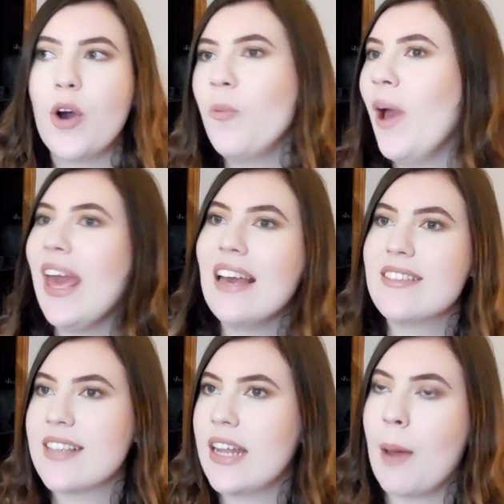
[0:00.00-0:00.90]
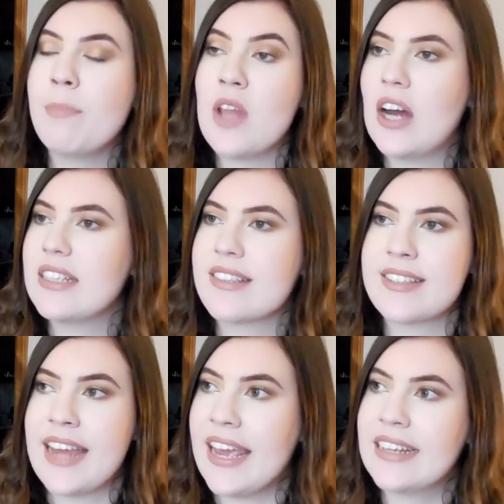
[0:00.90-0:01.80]
The way I said I'm not a
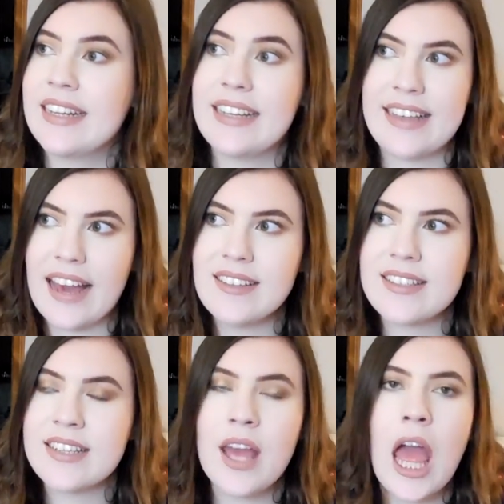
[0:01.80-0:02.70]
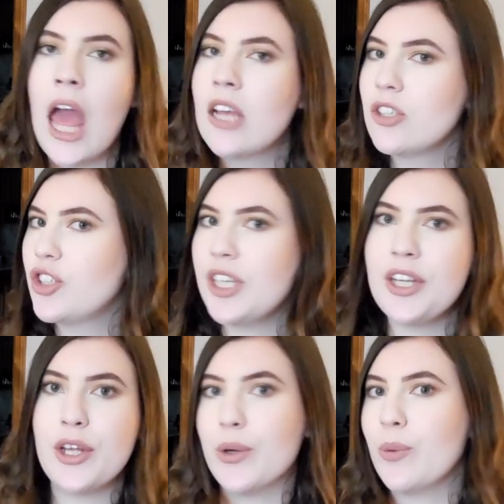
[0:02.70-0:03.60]
stan yet,
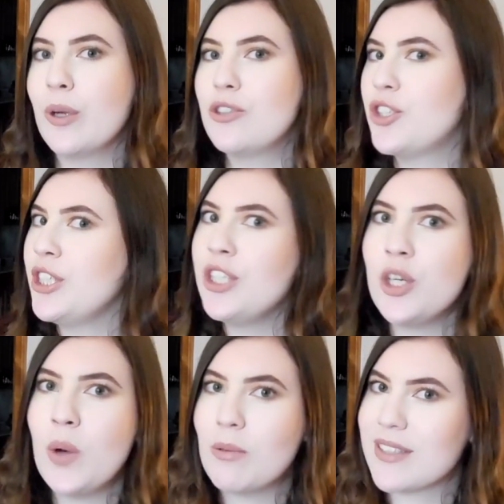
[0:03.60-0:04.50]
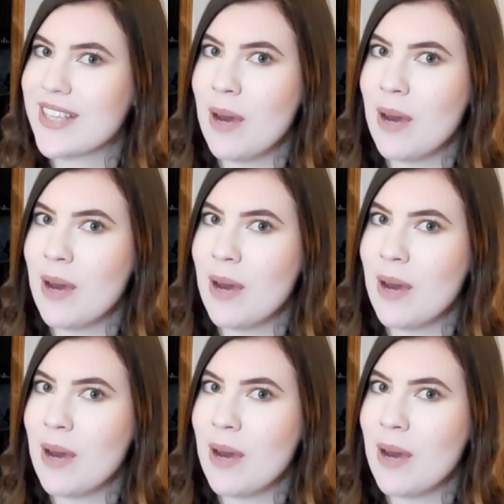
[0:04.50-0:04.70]
she knew. She knew what was